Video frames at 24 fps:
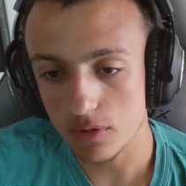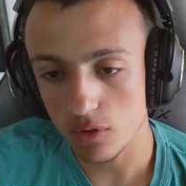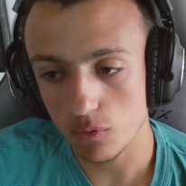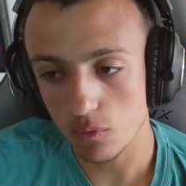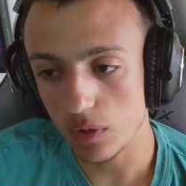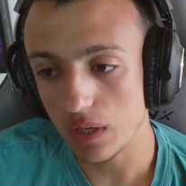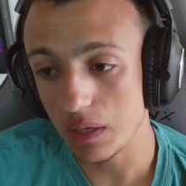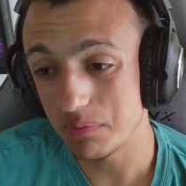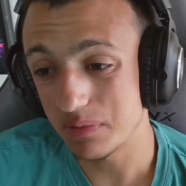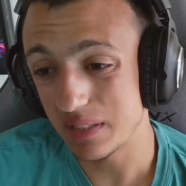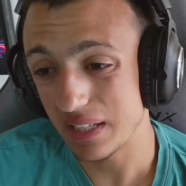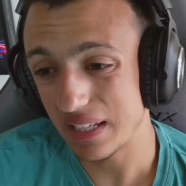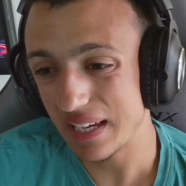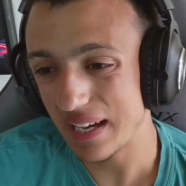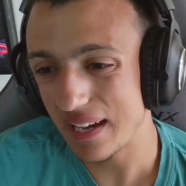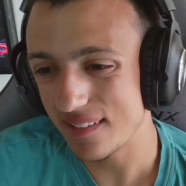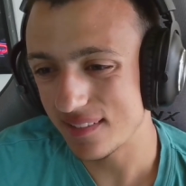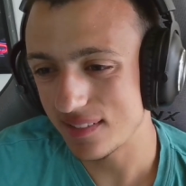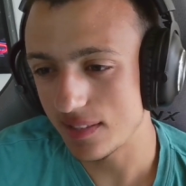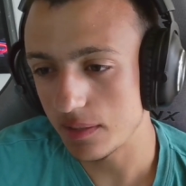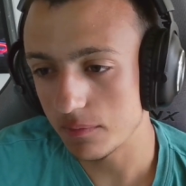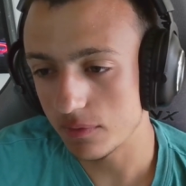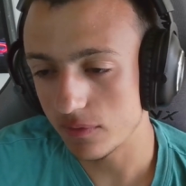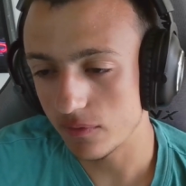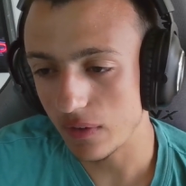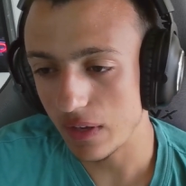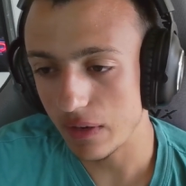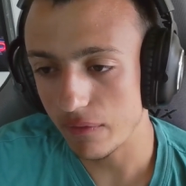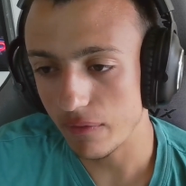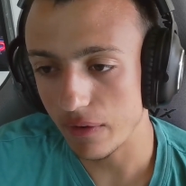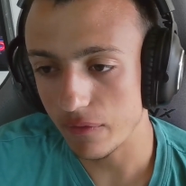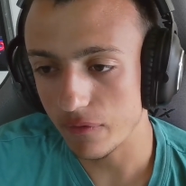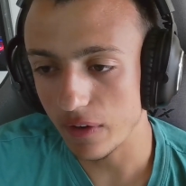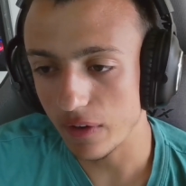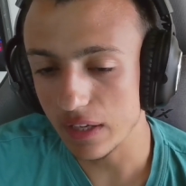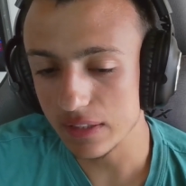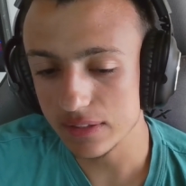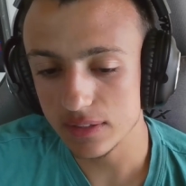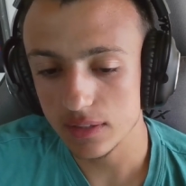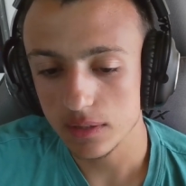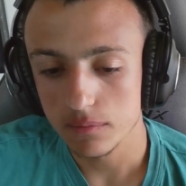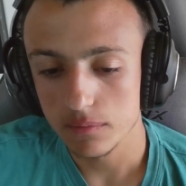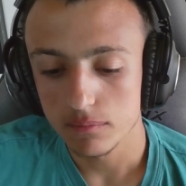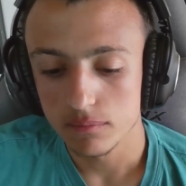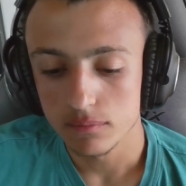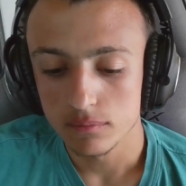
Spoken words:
The Williams again seems very fast.